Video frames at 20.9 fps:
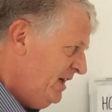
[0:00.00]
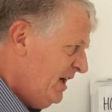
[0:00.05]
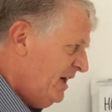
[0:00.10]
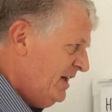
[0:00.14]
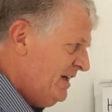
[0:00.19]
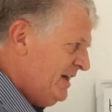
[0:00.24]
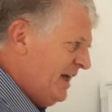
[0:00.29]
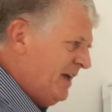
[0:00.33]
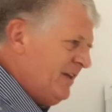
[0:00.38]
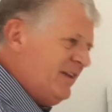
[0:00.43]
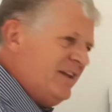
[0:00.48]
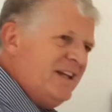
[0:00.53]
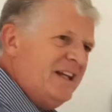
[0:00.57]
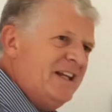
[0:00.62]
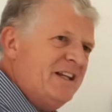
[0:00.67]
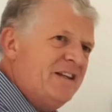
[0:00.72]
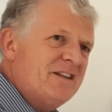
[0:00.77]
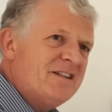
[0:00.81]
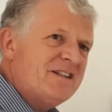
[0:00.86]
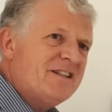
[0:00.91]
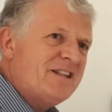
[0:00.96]
and I think
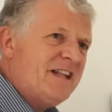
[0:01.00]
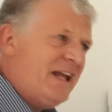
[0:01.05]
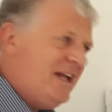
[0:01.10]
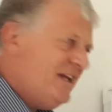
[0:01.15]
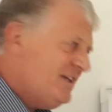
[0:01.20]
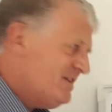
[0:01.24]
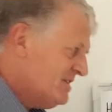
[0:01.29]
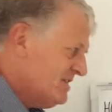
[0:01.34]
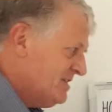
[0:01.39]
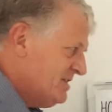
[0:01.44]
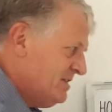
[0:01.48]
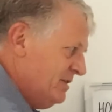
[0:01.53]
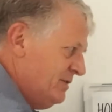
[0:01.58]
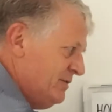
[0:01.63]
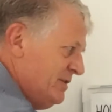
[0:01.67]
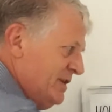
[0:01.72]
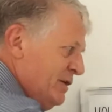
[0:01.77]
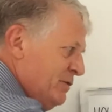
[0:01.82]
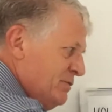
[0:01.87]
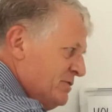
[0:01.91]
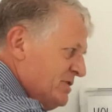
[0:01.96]
in the States
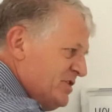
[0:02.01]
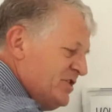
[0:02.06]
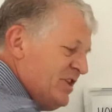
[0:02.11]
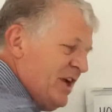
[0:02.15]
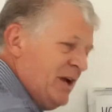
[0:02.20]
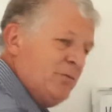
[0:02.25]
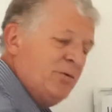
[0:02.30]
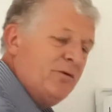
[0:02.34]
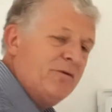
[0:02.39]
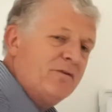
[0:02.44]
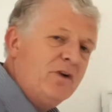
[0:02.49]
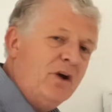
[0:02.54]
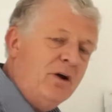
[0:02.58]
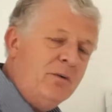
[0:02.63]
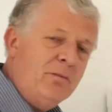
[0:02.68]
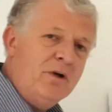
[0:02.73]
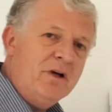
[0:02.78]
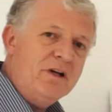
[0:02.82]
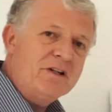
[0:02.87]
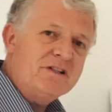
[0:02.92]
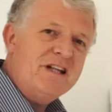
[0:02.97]
they use the Chamber of
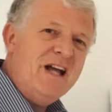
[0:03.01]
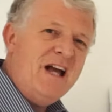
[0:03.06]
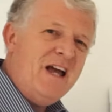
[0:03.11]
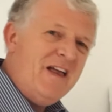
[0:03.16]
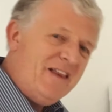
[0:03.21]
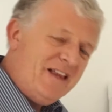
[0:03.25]
Commerce.